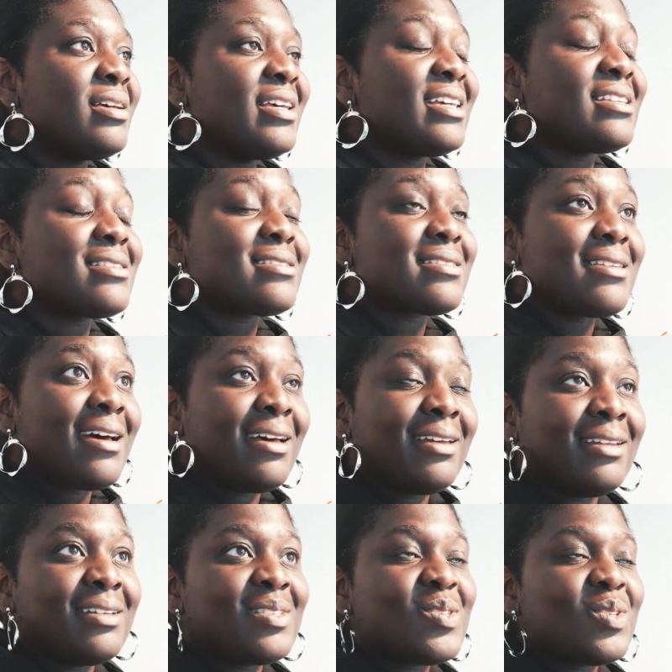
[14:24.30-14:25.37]

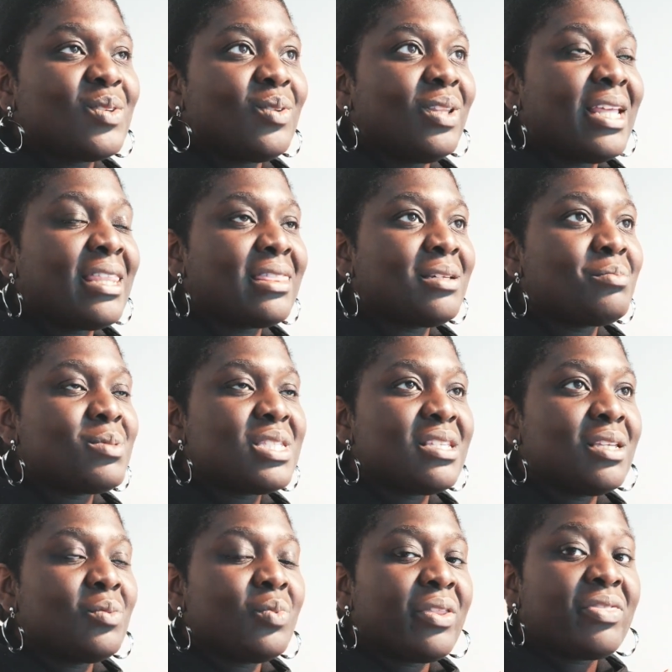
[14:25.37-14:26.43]
excited to let them
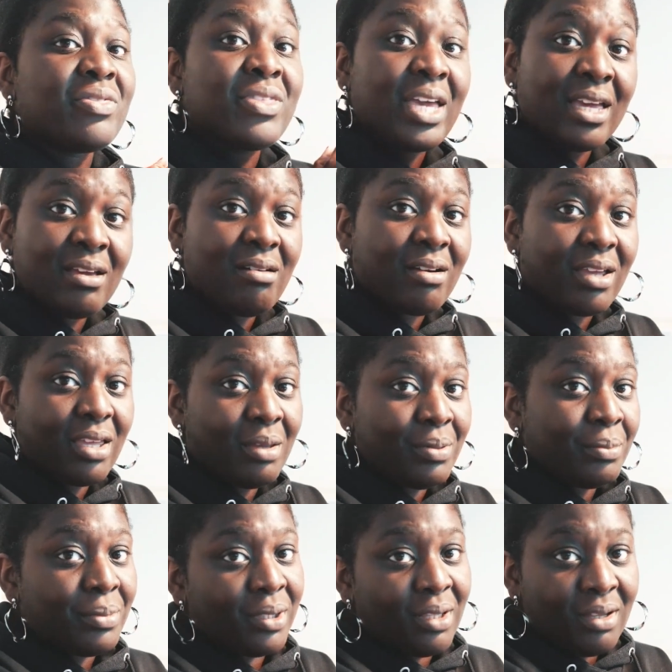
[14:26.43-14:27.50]
see what they are
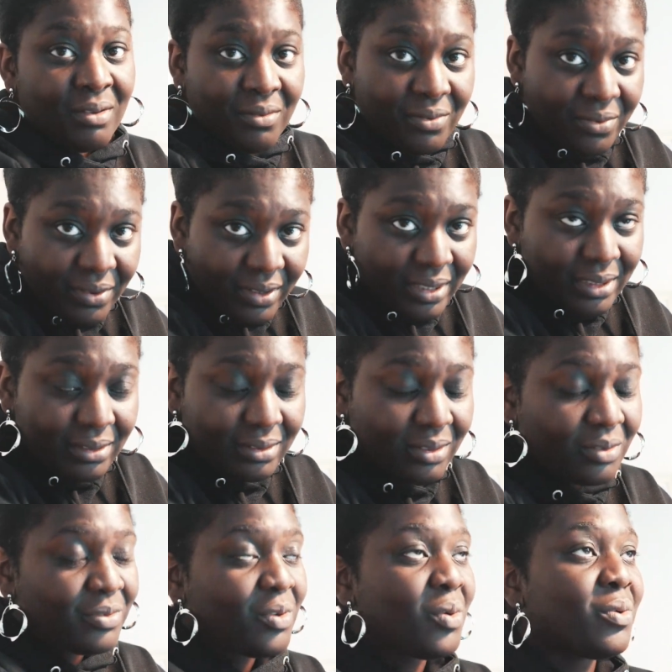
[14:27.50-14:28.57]
capable
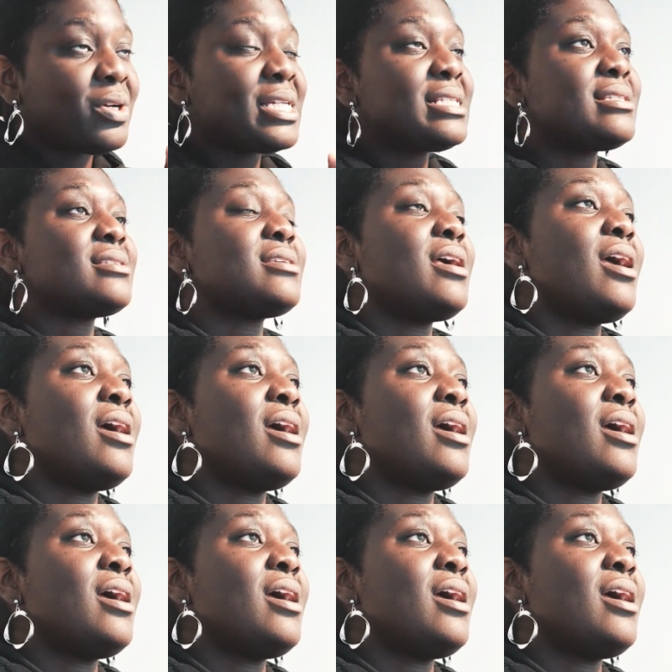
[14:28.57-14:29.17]
of course,